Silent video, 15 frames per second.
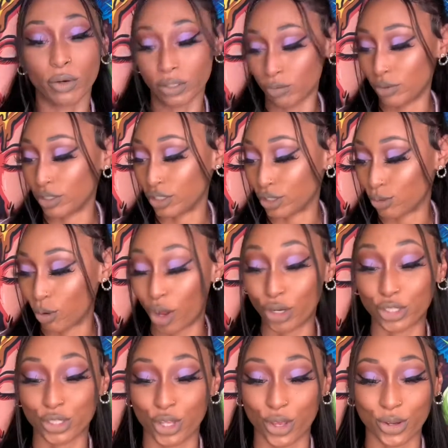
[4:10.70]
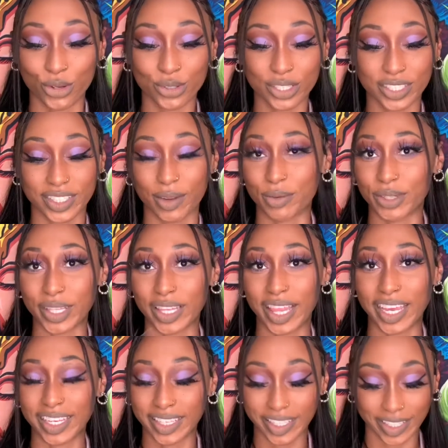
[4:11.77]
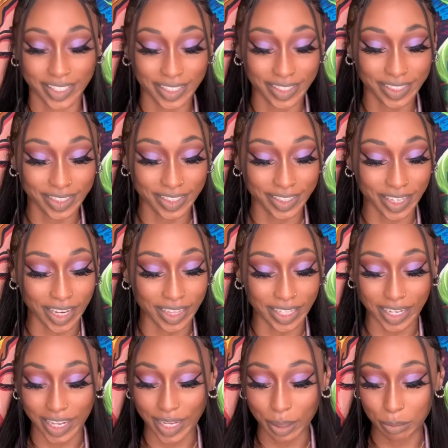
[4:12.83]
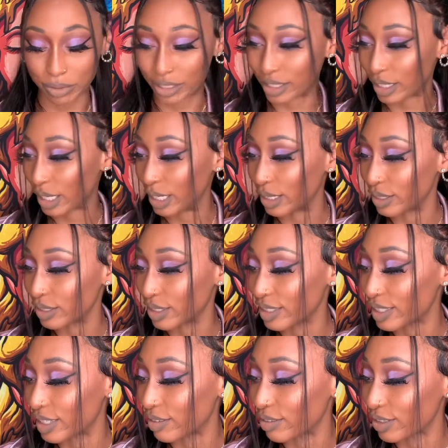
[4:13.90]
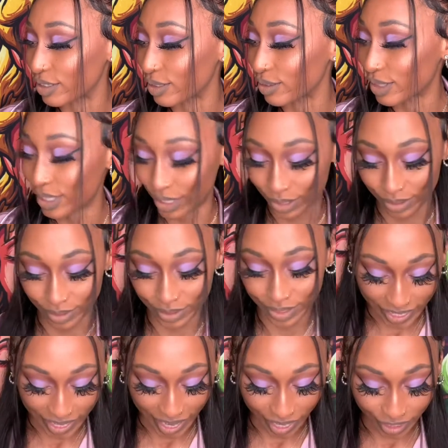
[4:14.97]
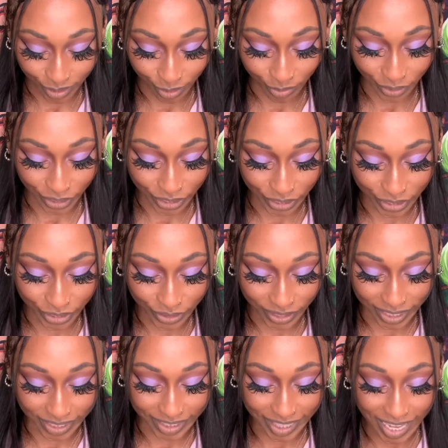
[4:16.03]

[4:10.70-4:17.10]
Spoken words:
wanted to swatch though, because I really like saying the names and the colors and stuff. They're so cute. The next one we're gonna do is